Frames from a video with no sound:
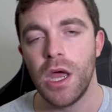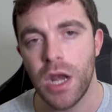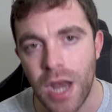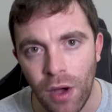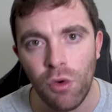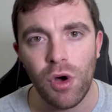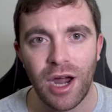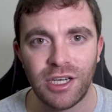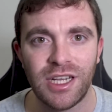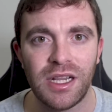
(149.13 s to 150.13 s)
Now
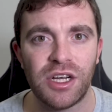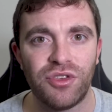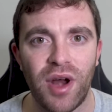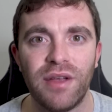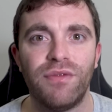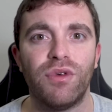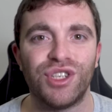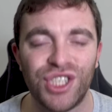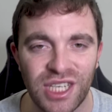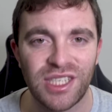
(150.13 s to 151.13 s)
Arsenal are trying for
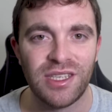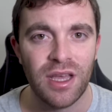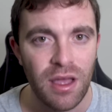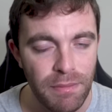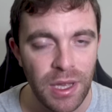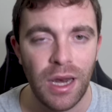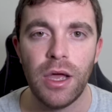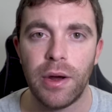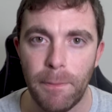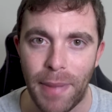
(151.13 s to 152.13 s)
£60
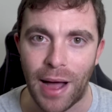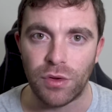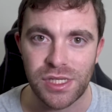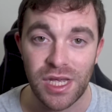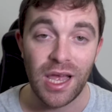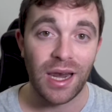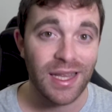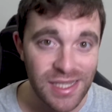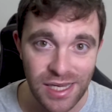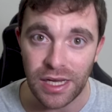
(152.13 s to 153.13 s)
million.
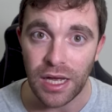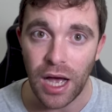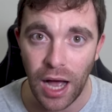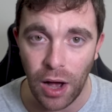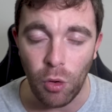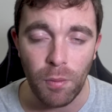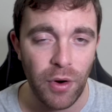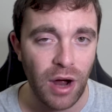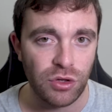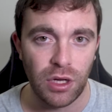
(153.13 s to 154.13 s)
Let's see how
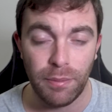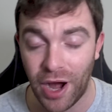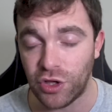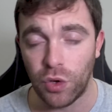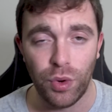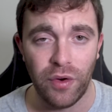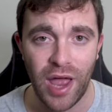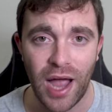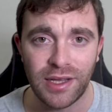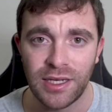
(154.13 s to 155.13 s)
Brighton will
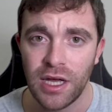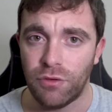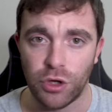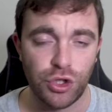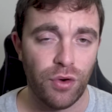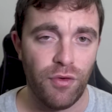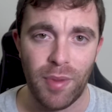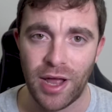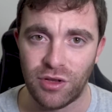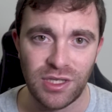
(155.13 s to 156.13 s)
react. For sure, for
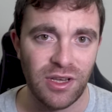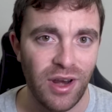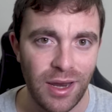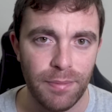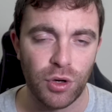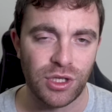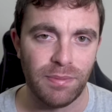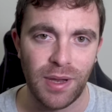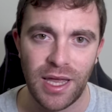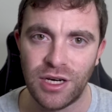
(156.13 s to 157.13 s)
Brighton is a really
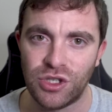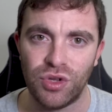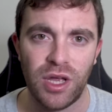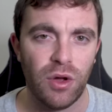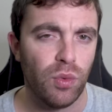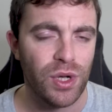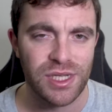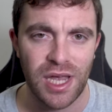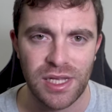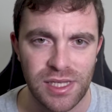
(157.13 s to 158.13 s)
important player, so they
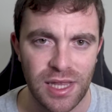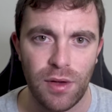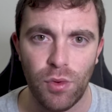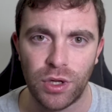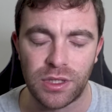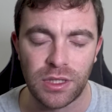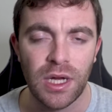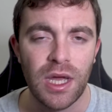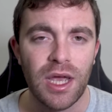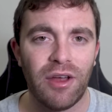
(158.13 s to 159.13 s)
always said that they wanted
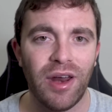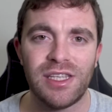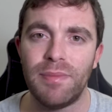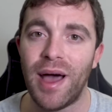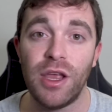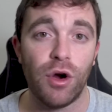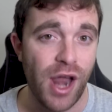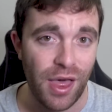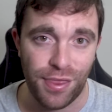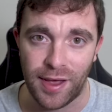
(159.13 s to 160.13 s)
crazy money or
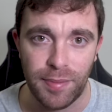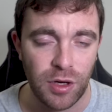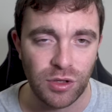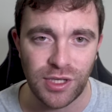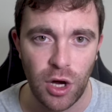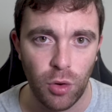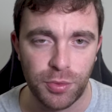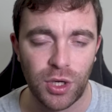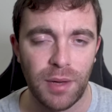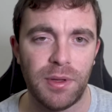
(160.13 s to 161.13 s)
nothing because they hope
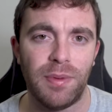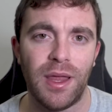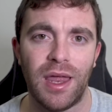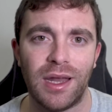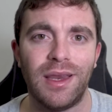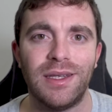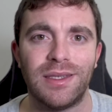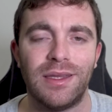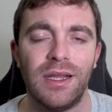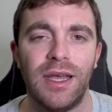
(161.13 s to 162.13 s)
to keep the player at least
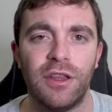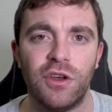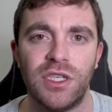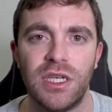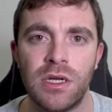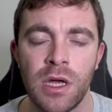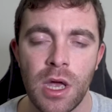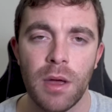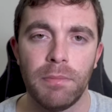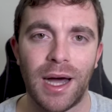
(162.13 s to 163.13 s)
until the end of the season.
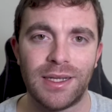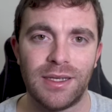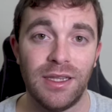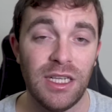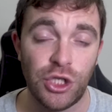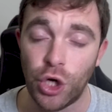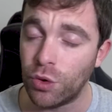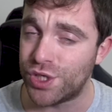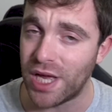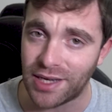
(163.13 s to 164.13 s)
But this
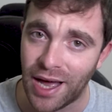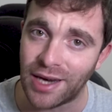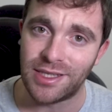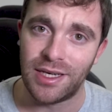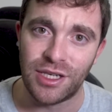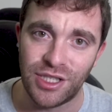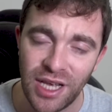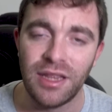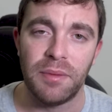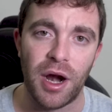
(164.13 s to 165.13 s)
shows that Arsenal are
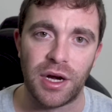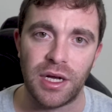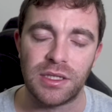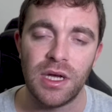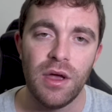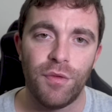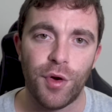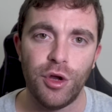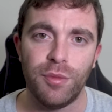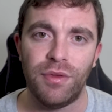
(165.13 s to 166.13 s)
still in the market
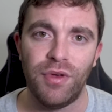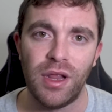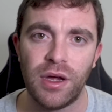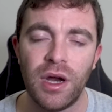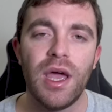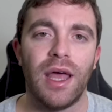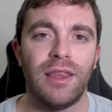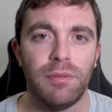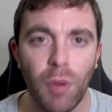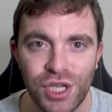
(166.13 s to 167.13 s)
for a new midfielder and
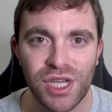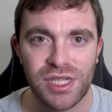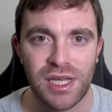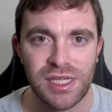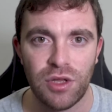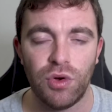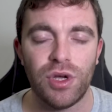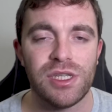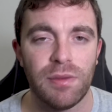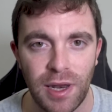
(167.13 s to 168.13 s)
that Moises Caicedo
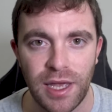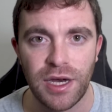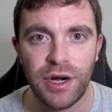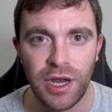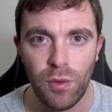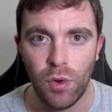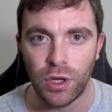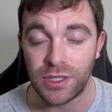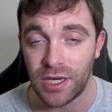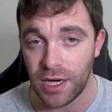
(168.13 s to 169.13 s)
is a player they
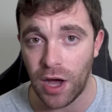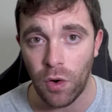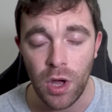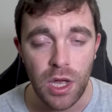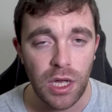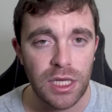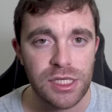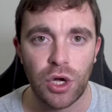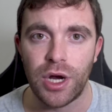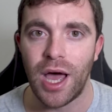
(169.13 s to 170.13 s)
want. Now
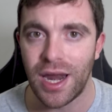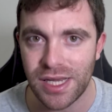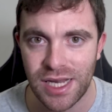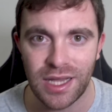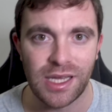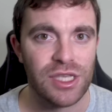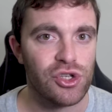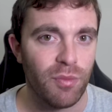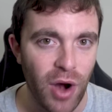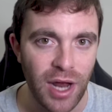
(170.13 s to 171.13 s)
it's on Arsenal, it's
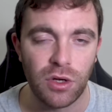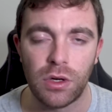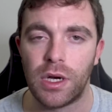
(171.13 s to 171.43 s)
on Brighton.